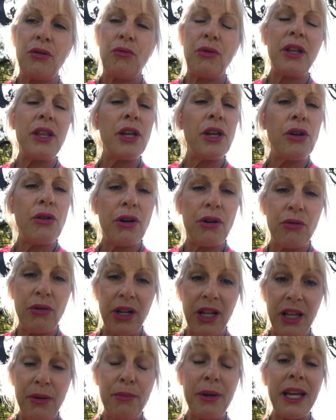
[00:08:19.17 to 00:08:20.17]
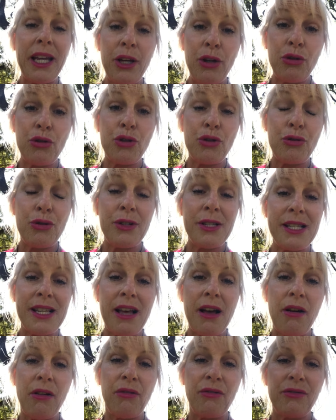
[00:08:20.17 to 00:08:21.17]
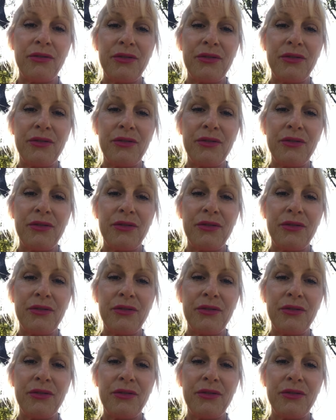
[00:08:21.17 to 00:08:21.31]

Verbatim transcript: whether you are really being your true self